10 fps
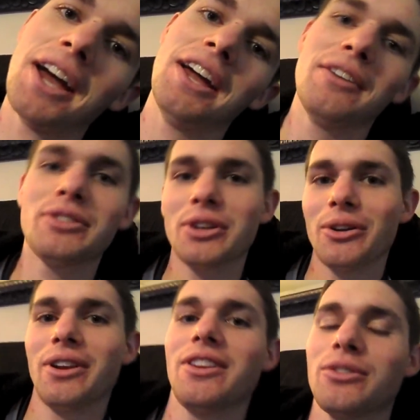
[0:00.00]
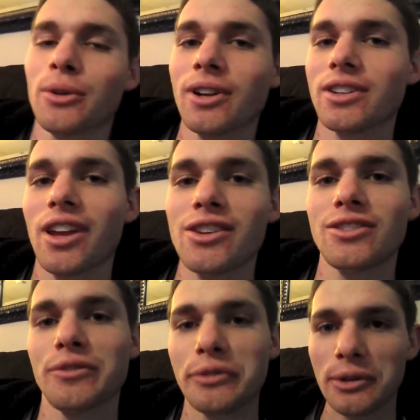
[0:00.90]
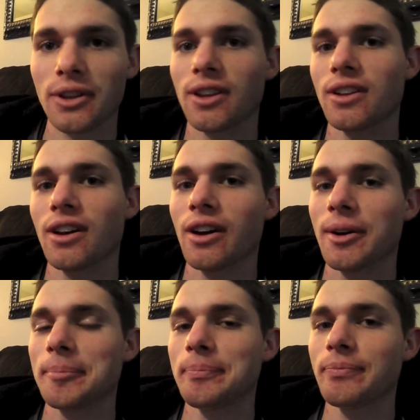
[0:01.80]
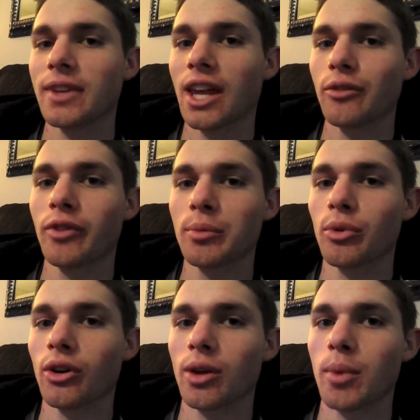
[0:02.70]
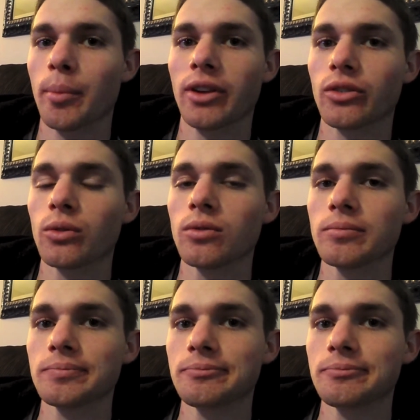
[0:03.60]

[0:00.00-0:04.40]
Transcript: I have to go to this orientation for the Get Fit program at my school.